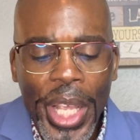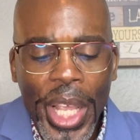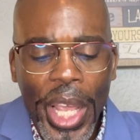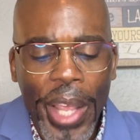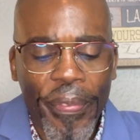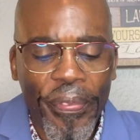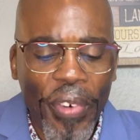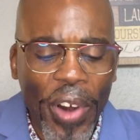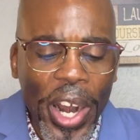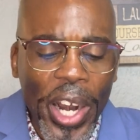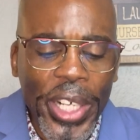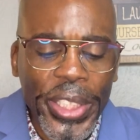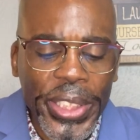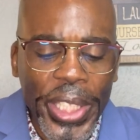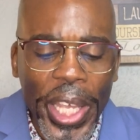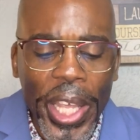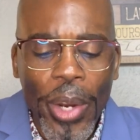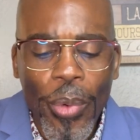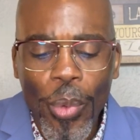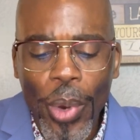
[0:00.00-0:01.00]
As far as
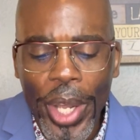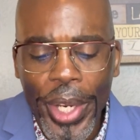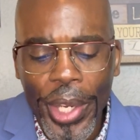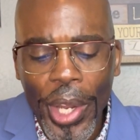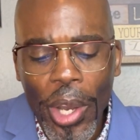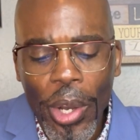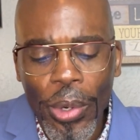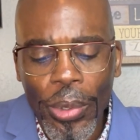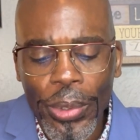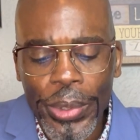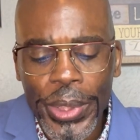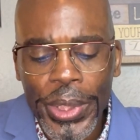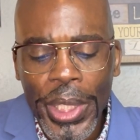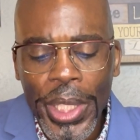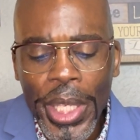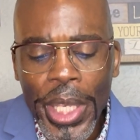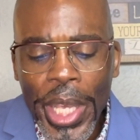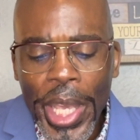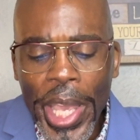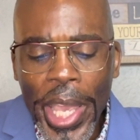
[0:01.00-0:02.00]
anyone knows,
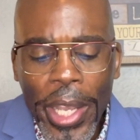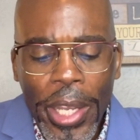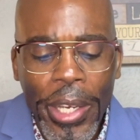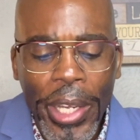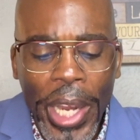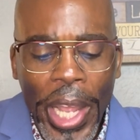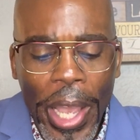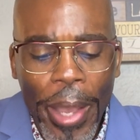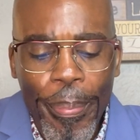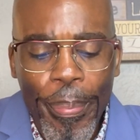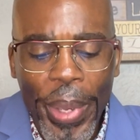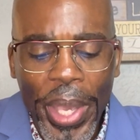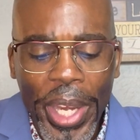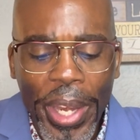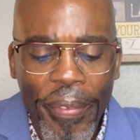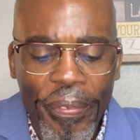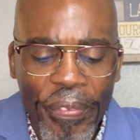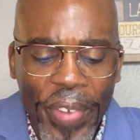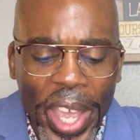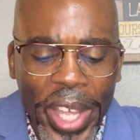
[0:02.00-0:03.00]
he could have been
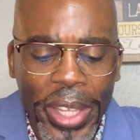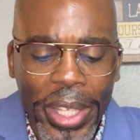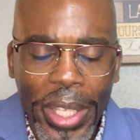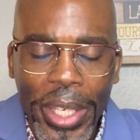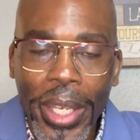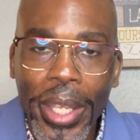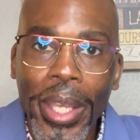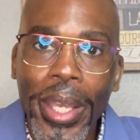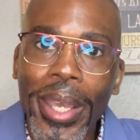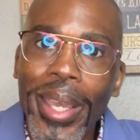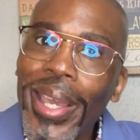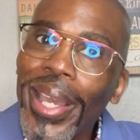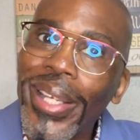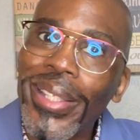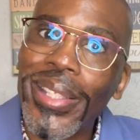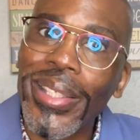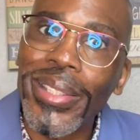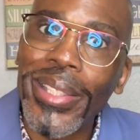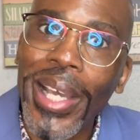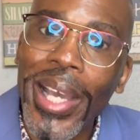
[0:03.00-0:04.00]
infected at
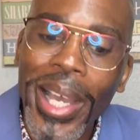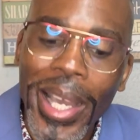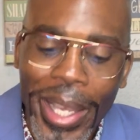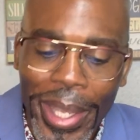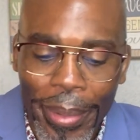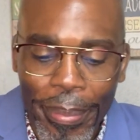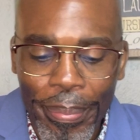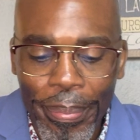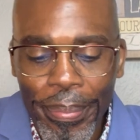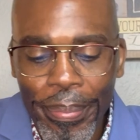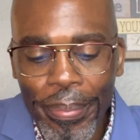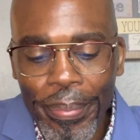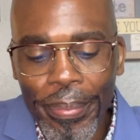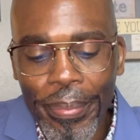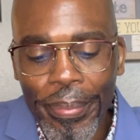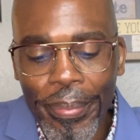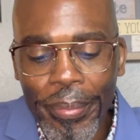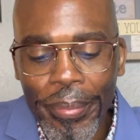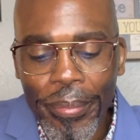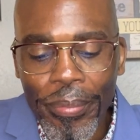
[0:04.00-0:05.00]
the time.
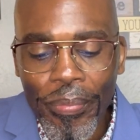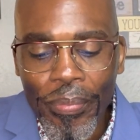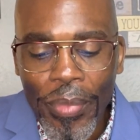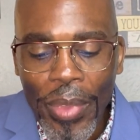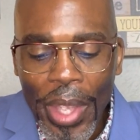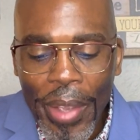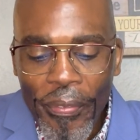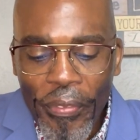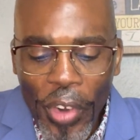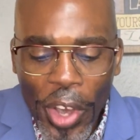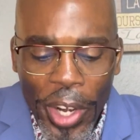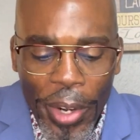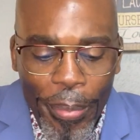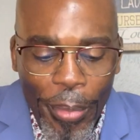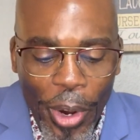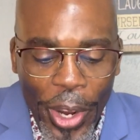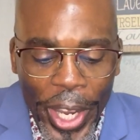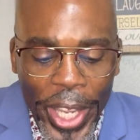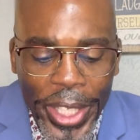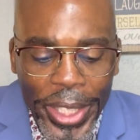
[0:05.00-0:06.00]

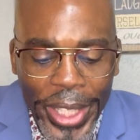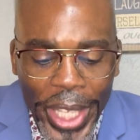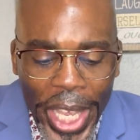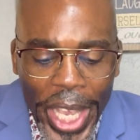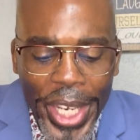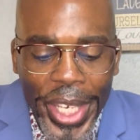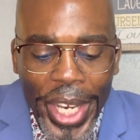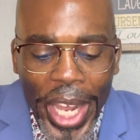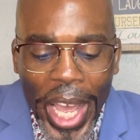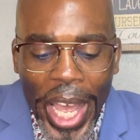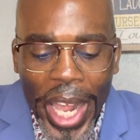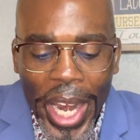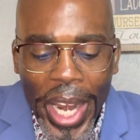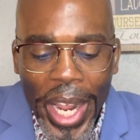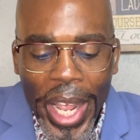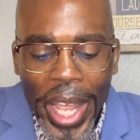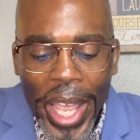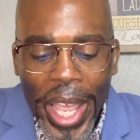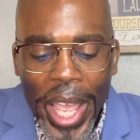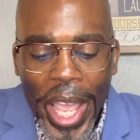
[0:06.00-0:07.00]
Furthermore, he did not
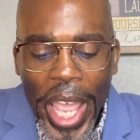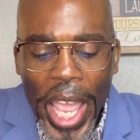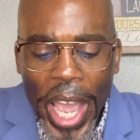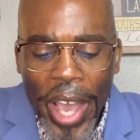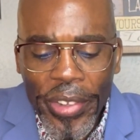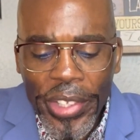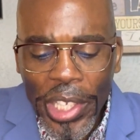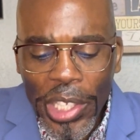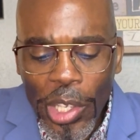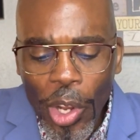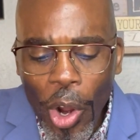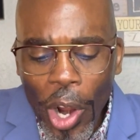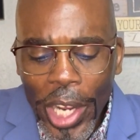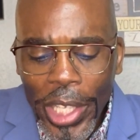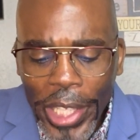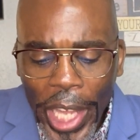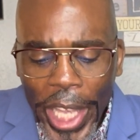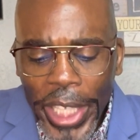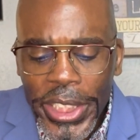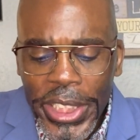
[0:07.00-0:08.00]
have the lower
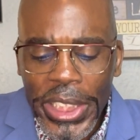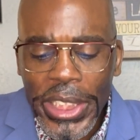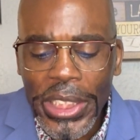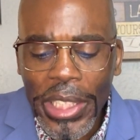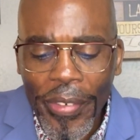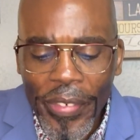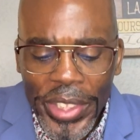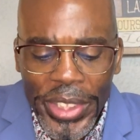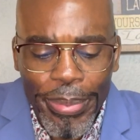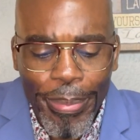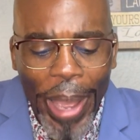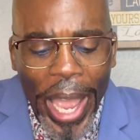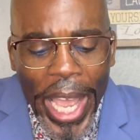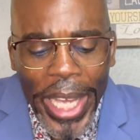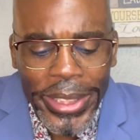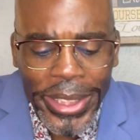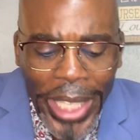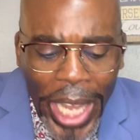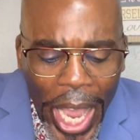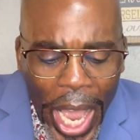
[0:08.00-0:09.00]
laces of his
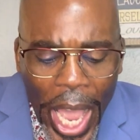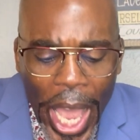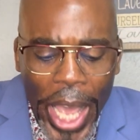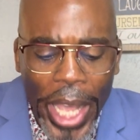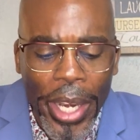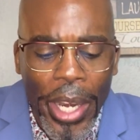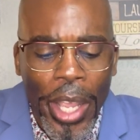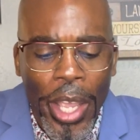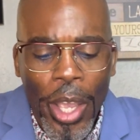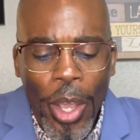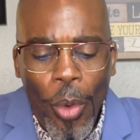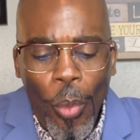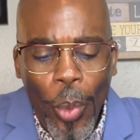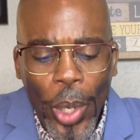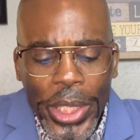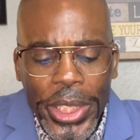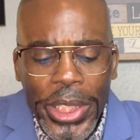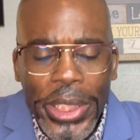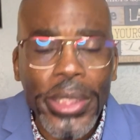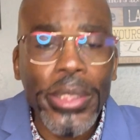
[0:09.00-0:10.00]
mask tied,
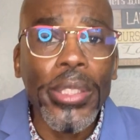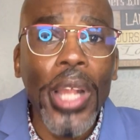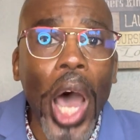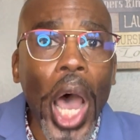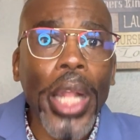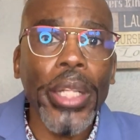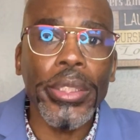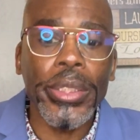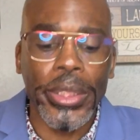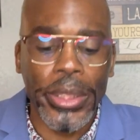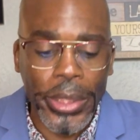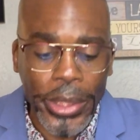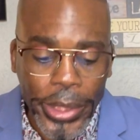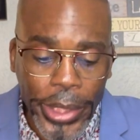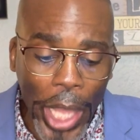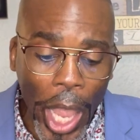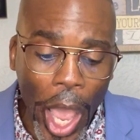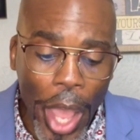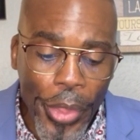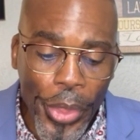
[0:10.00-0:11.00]
which is not
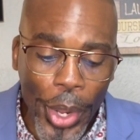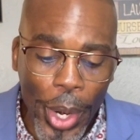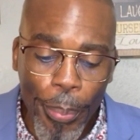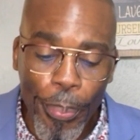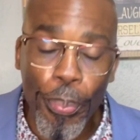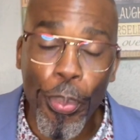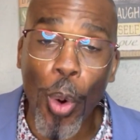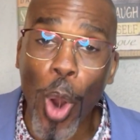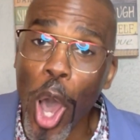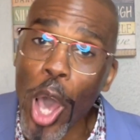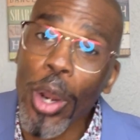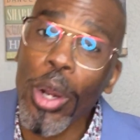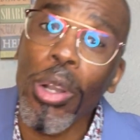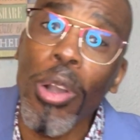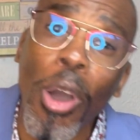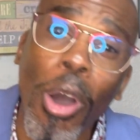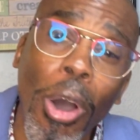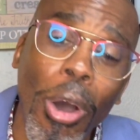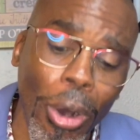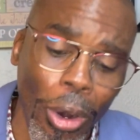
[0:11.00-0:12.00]
standard
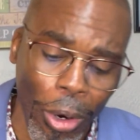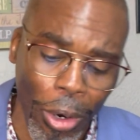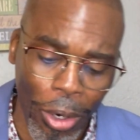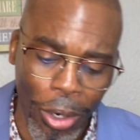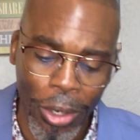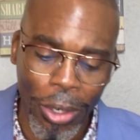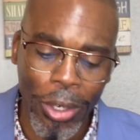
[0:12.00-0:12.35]
protocol.